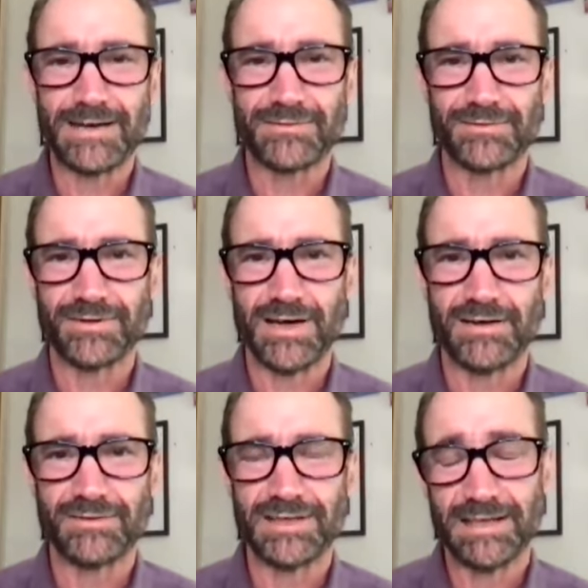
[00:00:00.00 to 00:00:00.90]

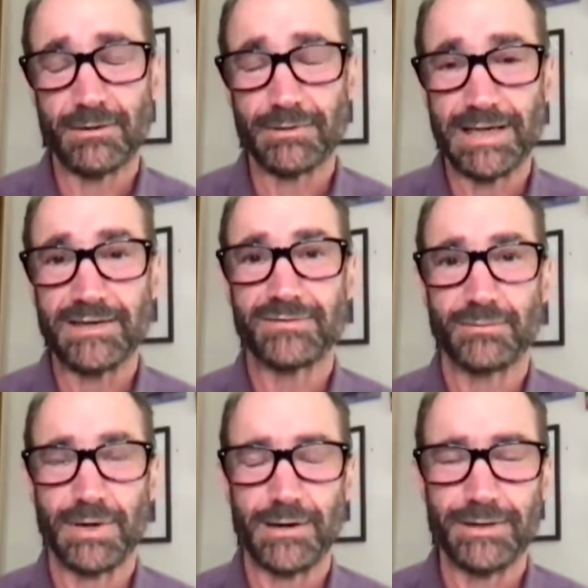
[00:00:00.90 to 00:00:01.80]
exercise and they don't eat so
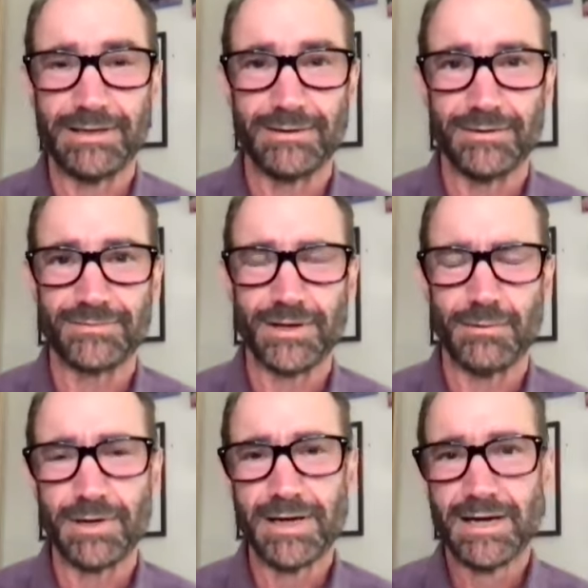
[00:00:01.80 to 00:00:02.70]
well either.
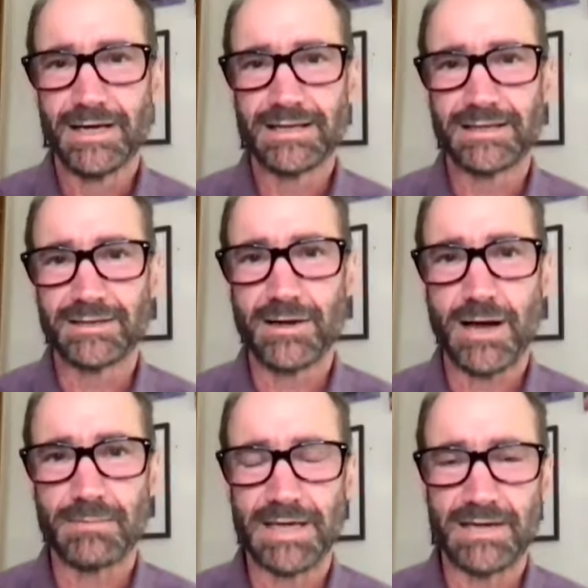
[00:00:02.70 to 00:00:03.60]
So I think the
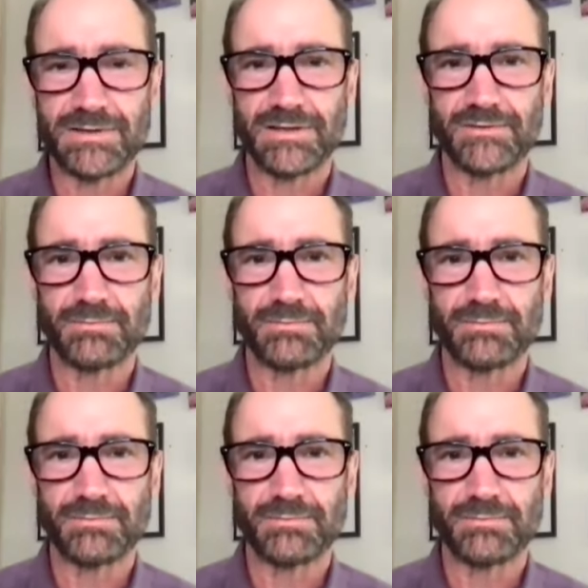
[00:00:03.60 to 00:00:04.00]
combination is